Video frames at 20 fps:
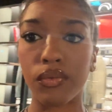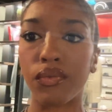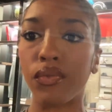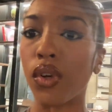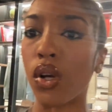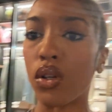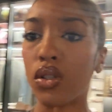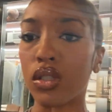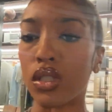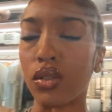
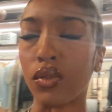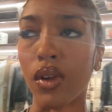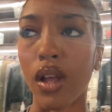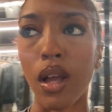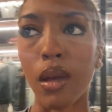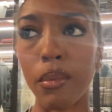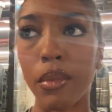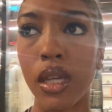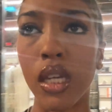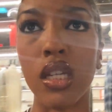folks
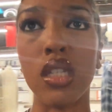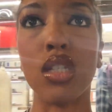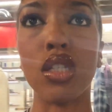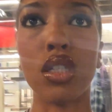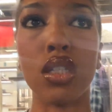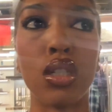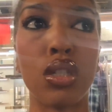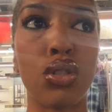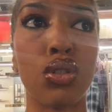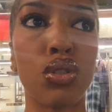around me and
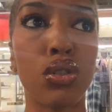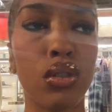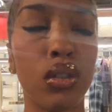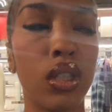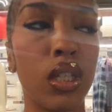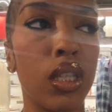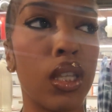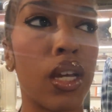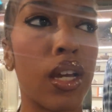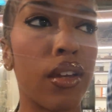just
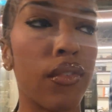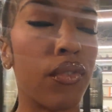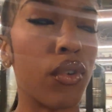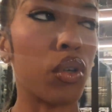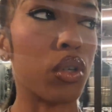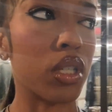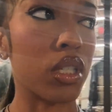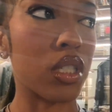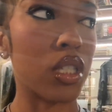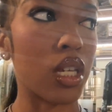truly like
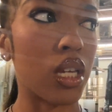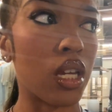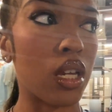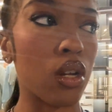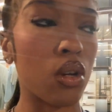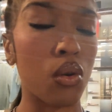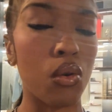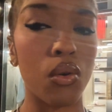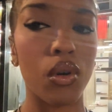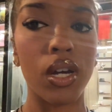focusing
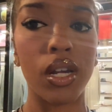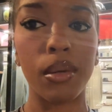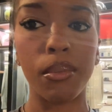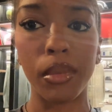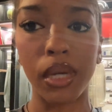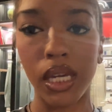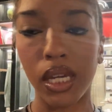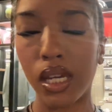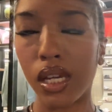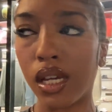on
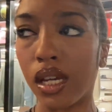me.